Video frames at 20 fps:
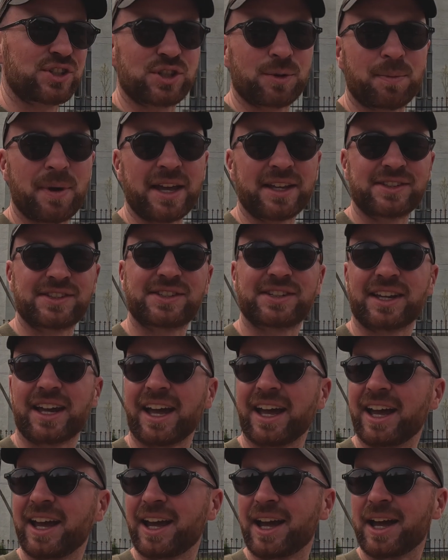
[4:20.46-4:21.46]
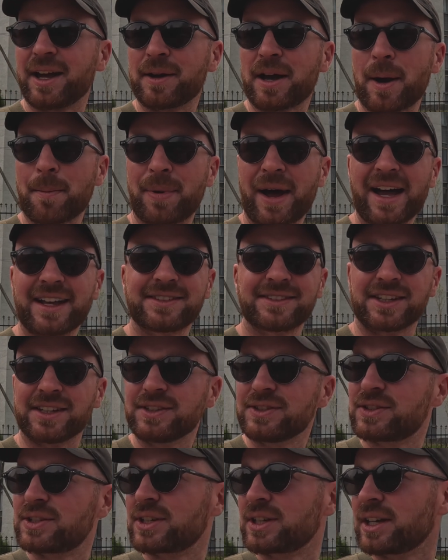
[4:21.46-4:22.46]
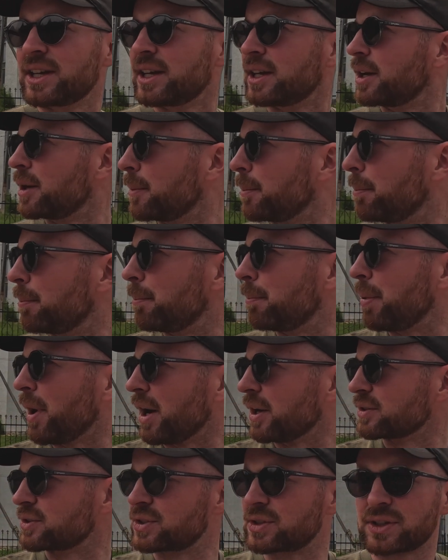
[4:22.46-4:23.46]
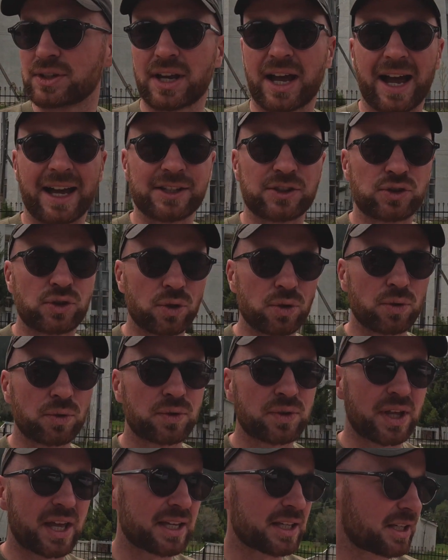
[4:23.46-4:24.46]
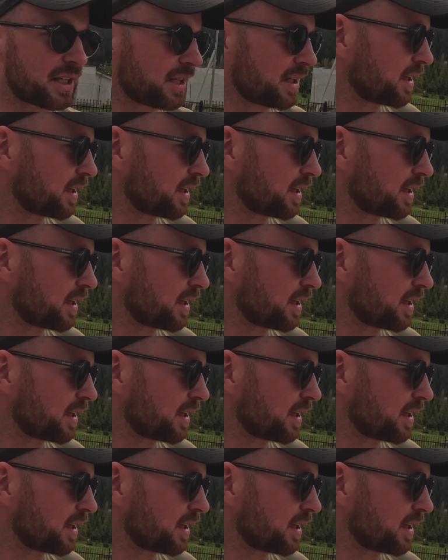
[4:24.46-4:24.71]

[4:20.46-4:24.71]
it's a bit abandoned, but I do think